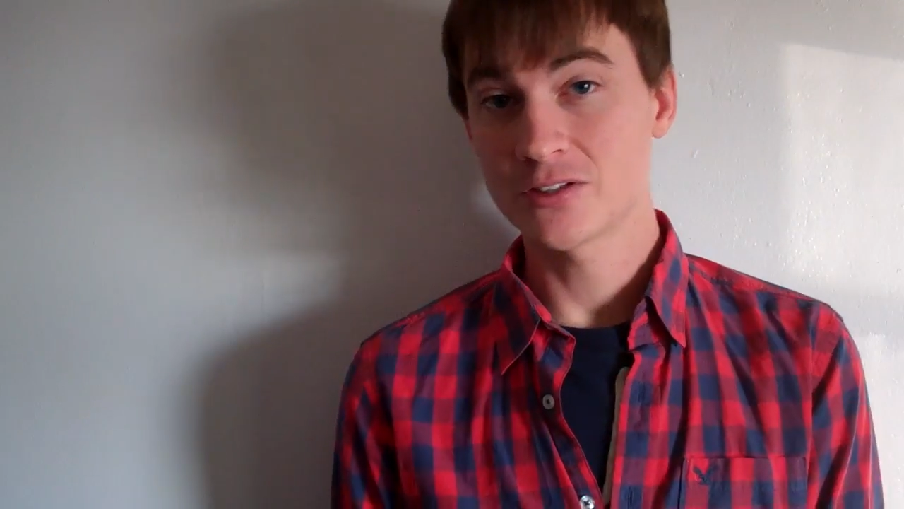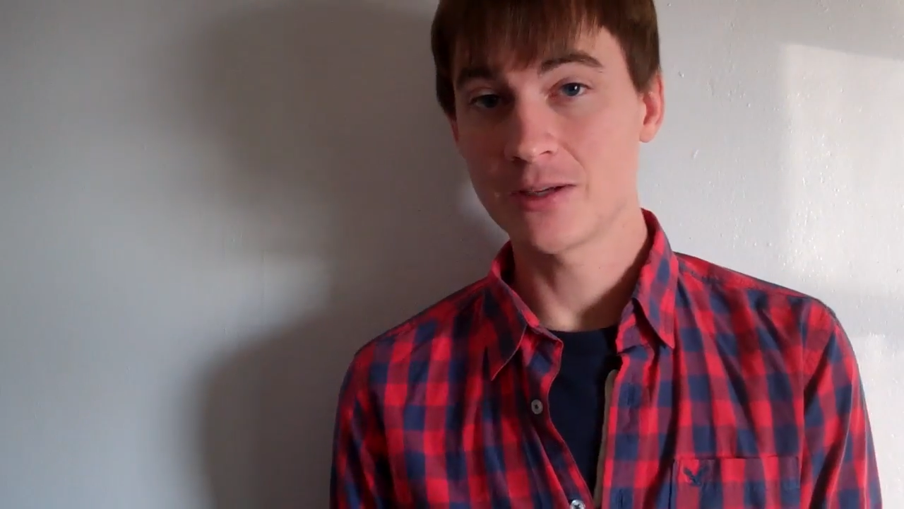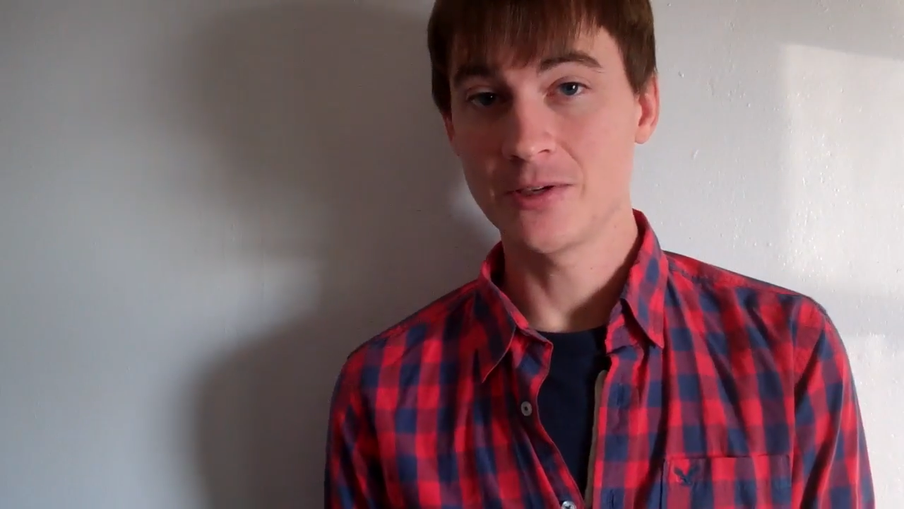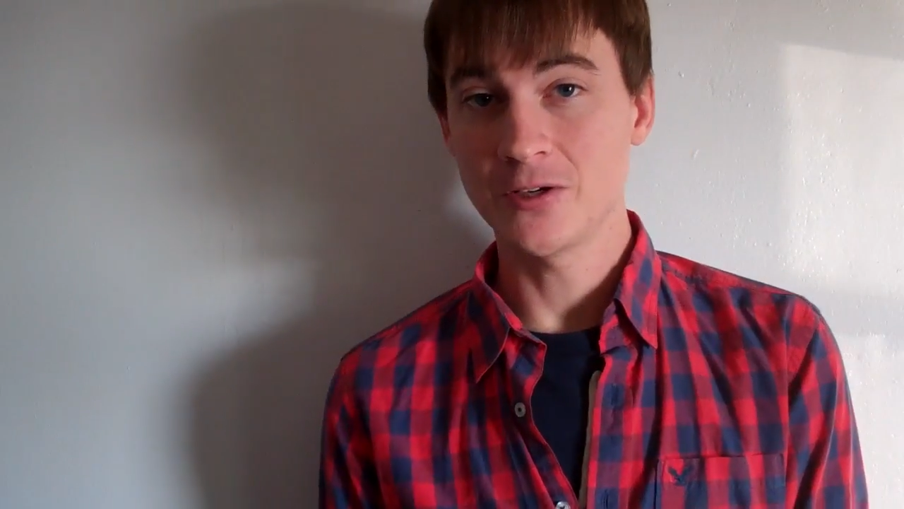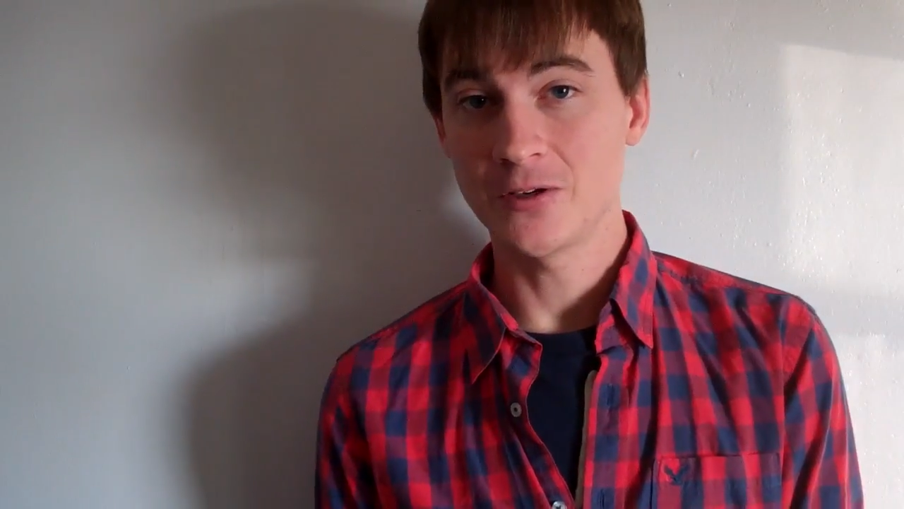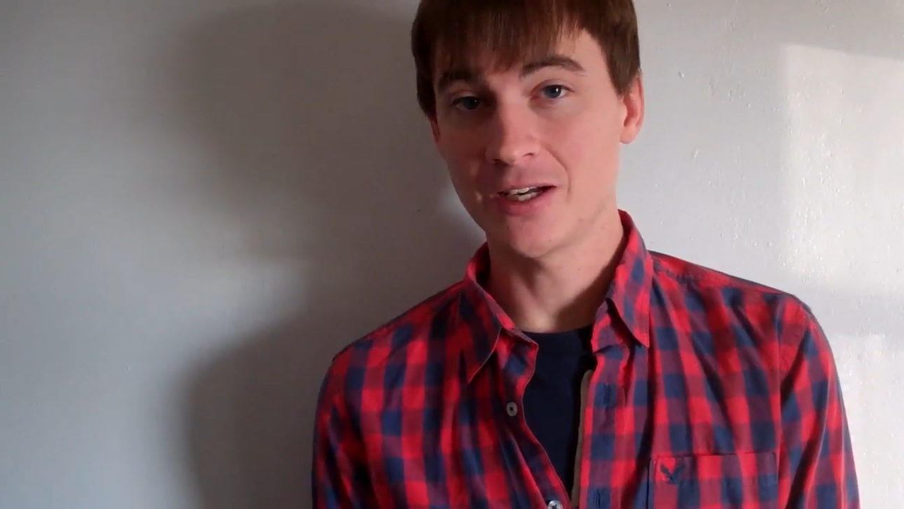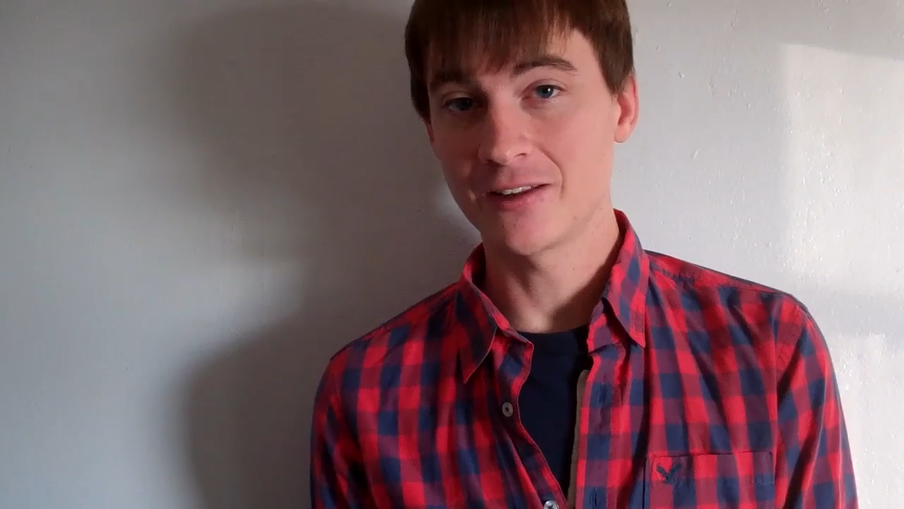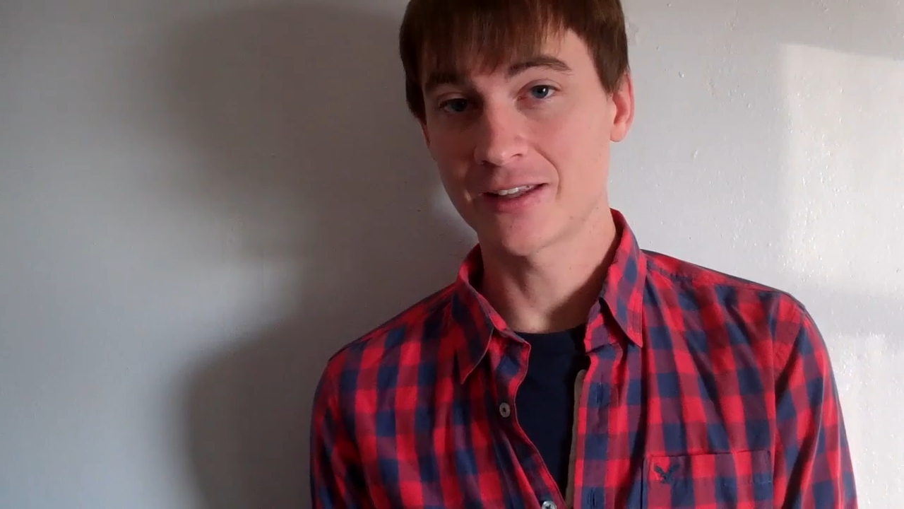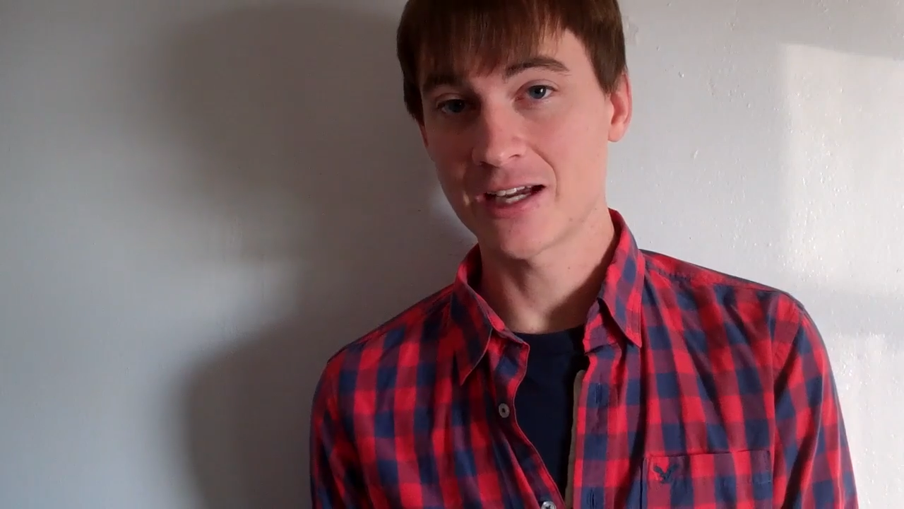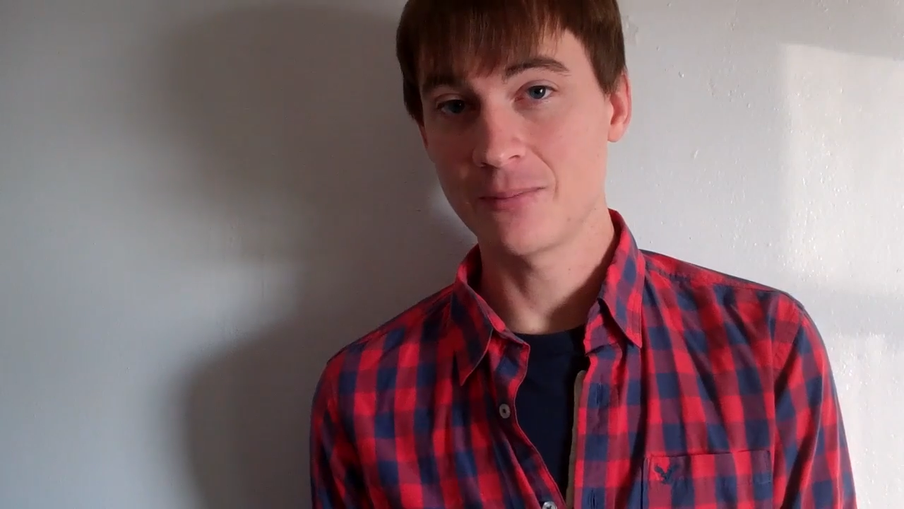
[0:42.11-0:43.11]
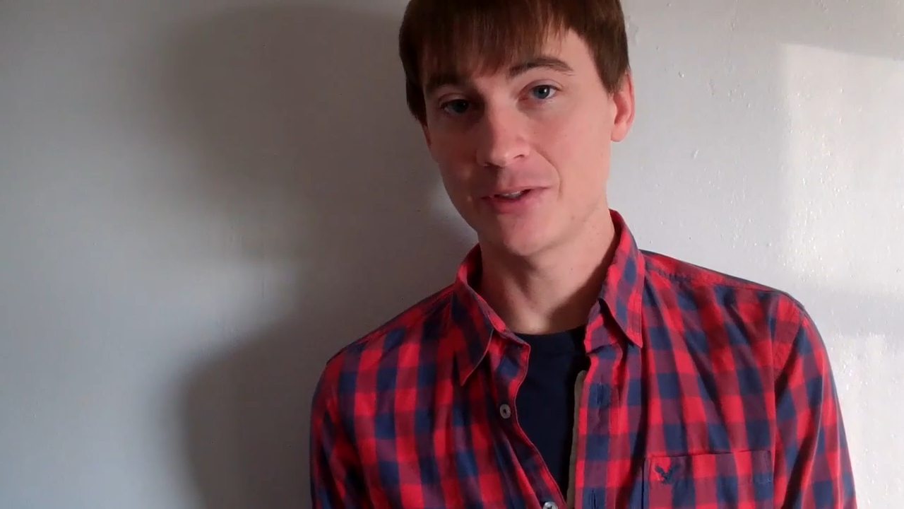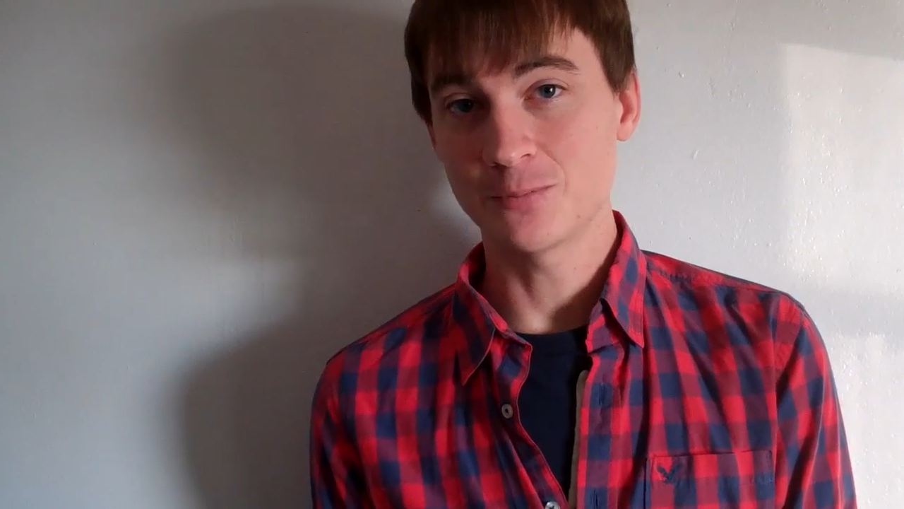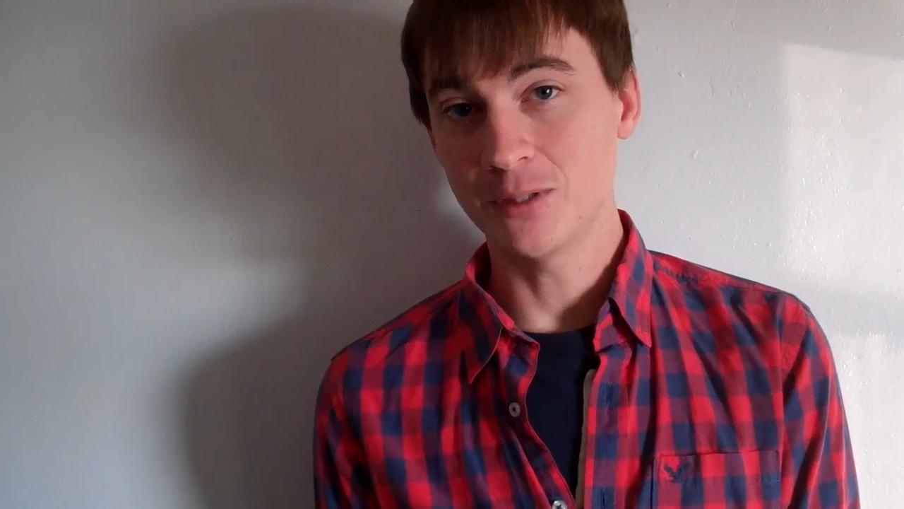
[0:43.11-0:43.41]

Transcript: Just let me know down in the comments